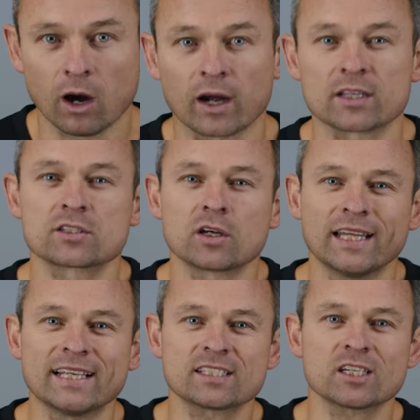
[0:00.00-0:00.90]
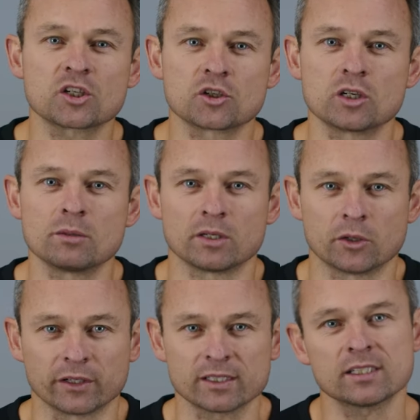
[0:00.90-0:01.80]
All right, so let's assume
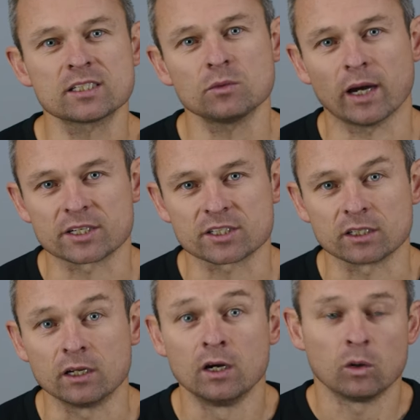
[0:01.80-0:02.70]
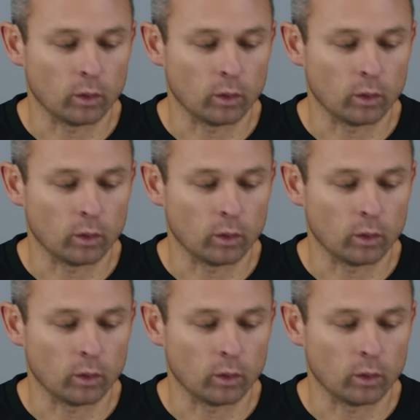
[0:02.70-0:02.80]
you're in a situation